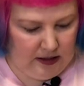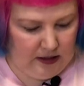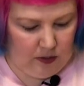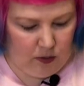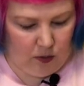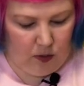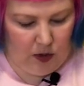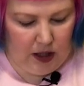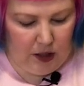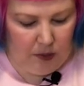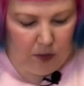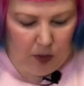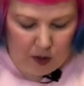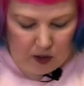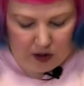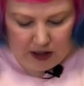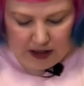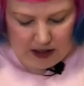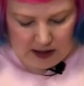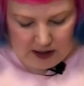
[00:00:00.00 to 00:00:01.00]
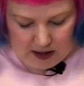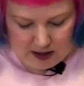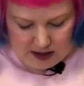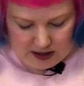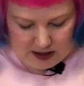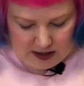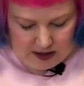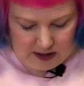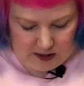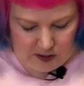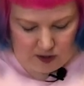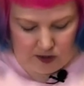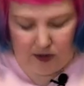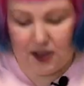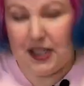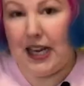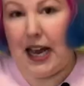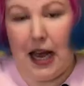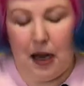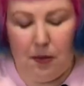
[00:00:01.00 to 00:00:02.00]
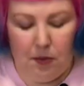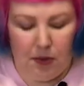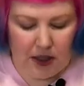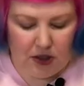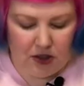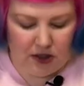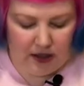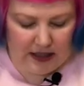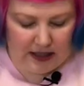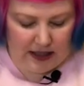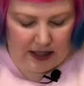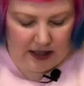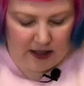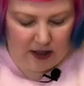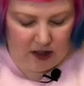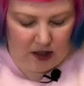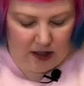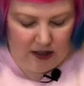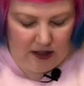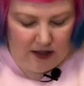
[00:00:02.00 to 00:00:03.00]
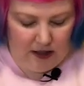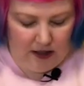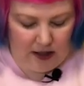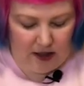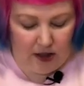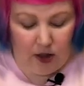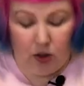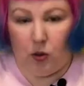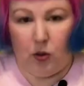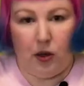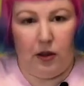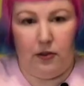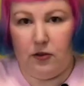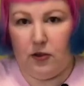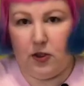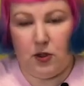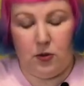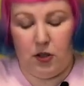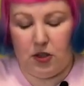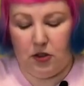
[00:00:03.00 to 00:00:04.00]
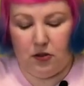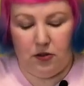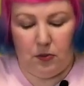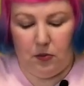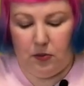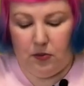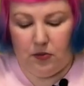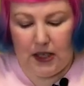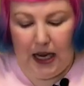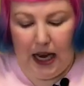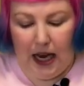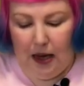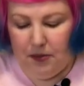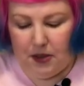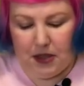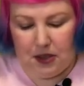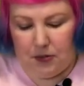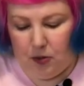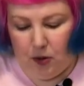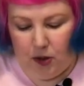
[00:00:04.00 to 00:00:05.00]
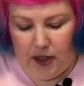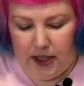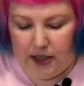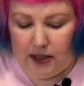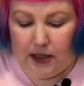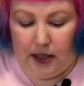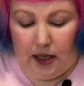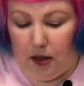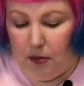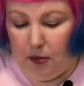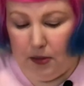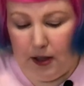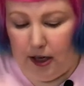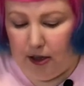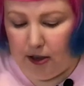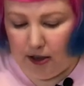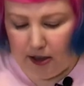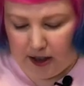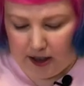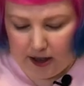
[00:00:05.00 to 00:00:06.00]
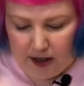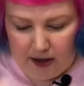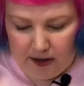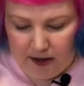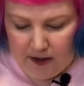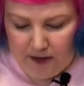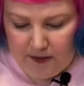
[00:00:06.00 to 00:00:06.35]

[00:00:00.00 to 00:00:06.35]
one point, or tab, I should say. I, I don't know, I've switched from tabs to points now, apparently.